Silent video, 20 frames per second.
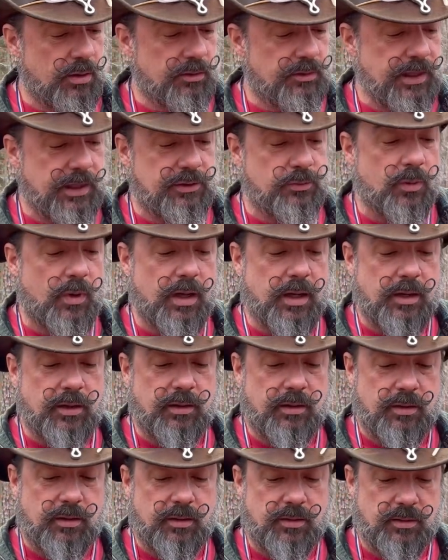that's why
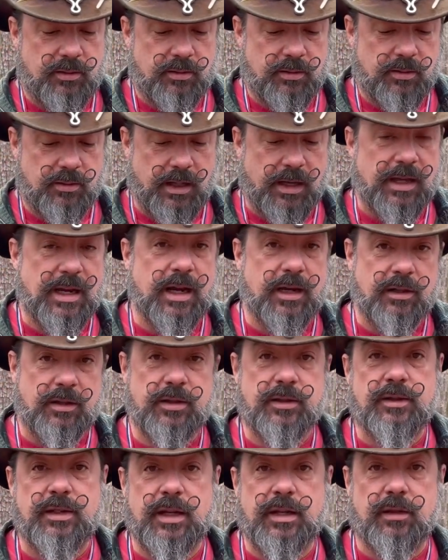I got a
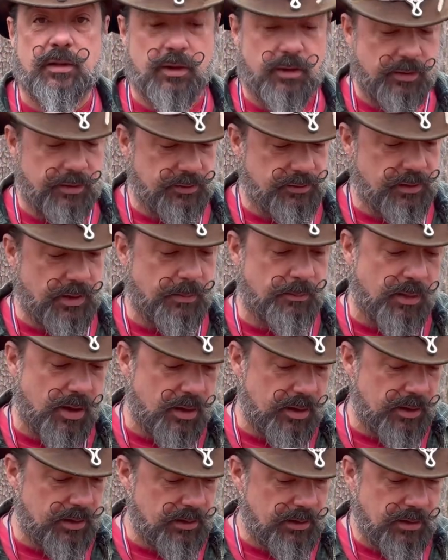good deal on it. So I
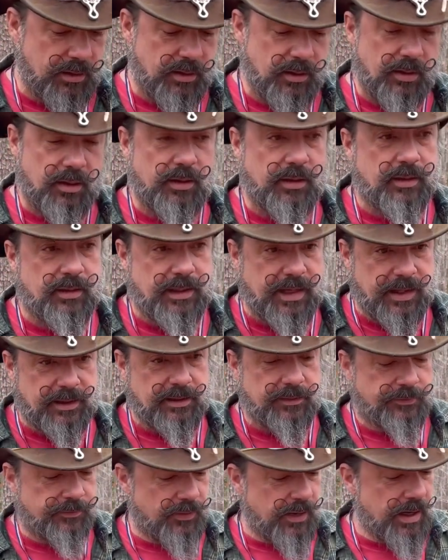bought it, got the
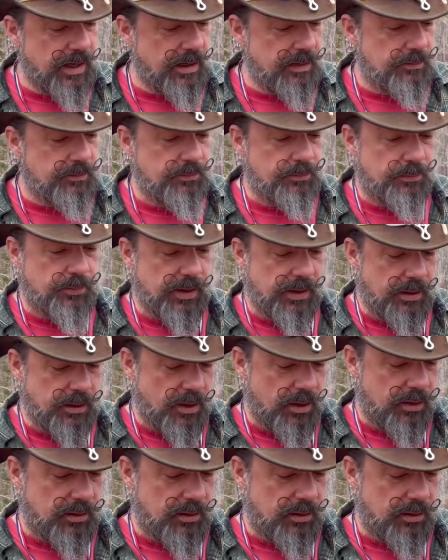frame, put it all